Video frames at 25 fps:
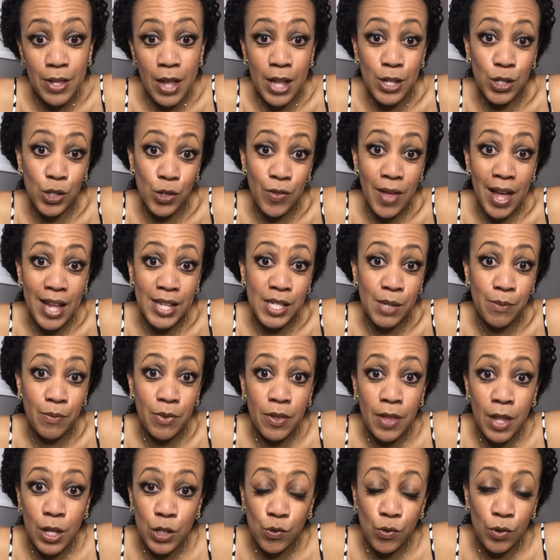And so that's
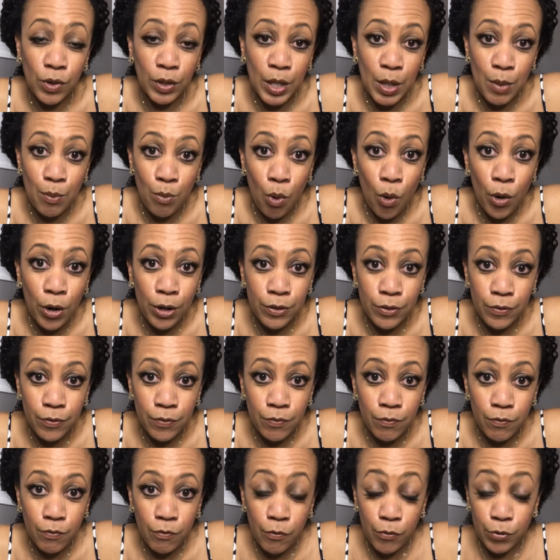something that's really important
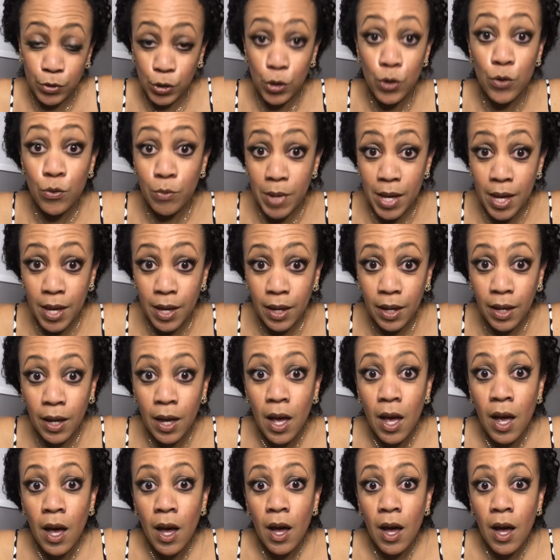to me.